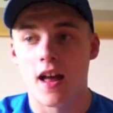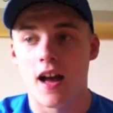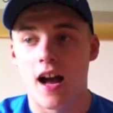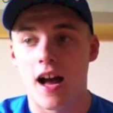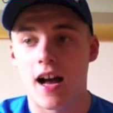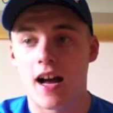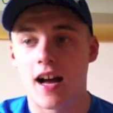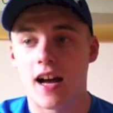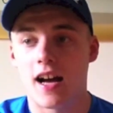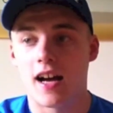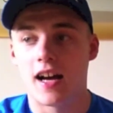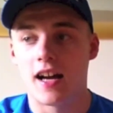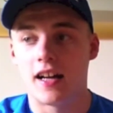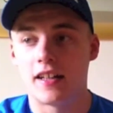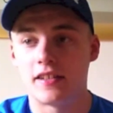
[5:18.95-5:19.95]

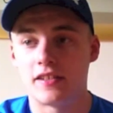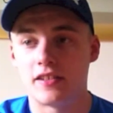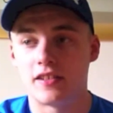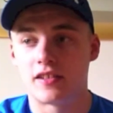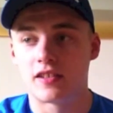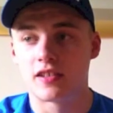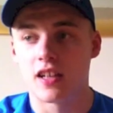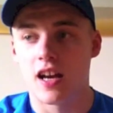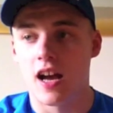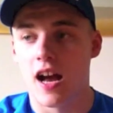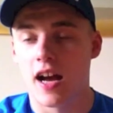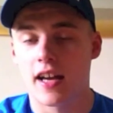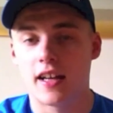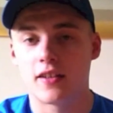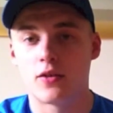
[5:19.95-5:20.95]
and
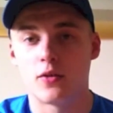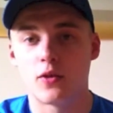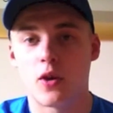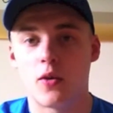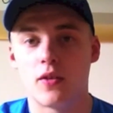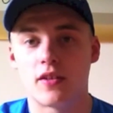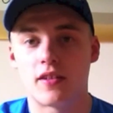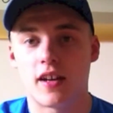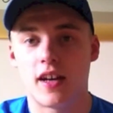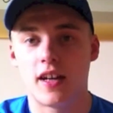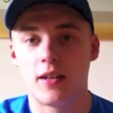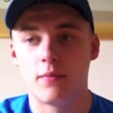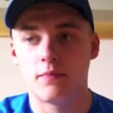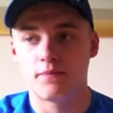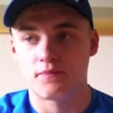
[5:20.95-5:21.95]
I get told all the
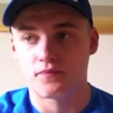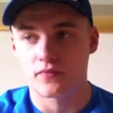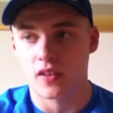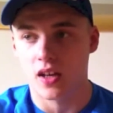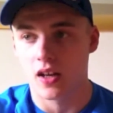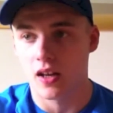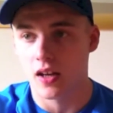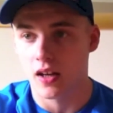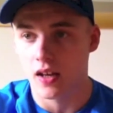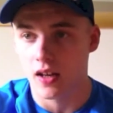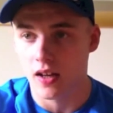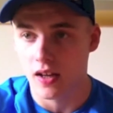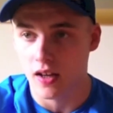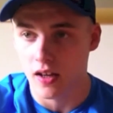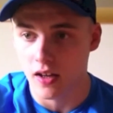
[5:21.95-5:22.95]
time,
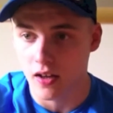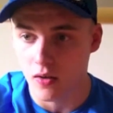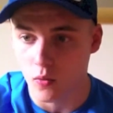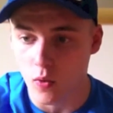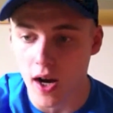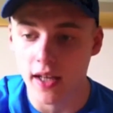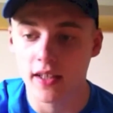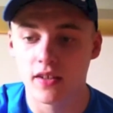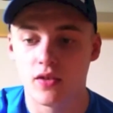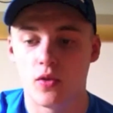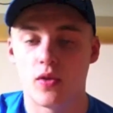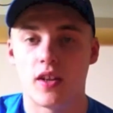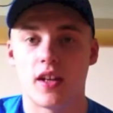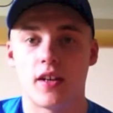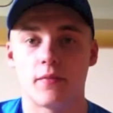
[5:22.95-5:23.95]
why are you
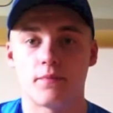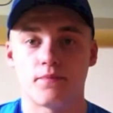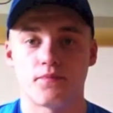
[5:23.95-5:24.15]
doing it?